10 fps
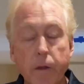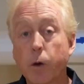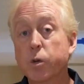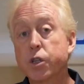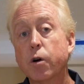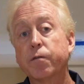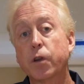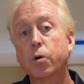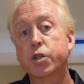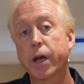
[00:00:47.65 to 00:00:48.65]
There was no
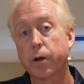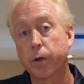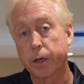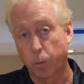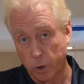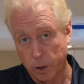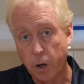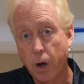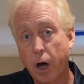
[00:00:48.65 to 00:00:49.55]
flow channel that would